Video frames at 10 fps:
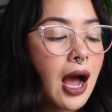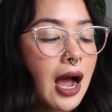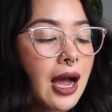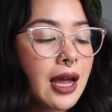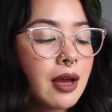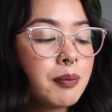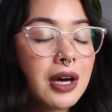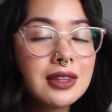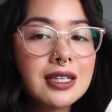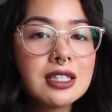I
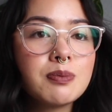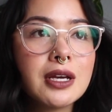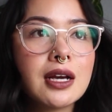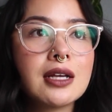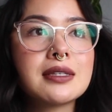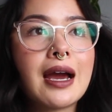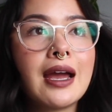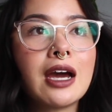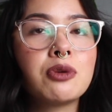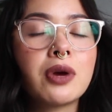bought this because I
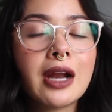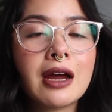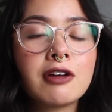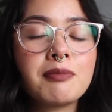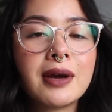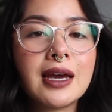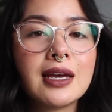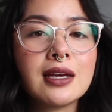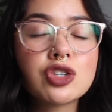had run out of my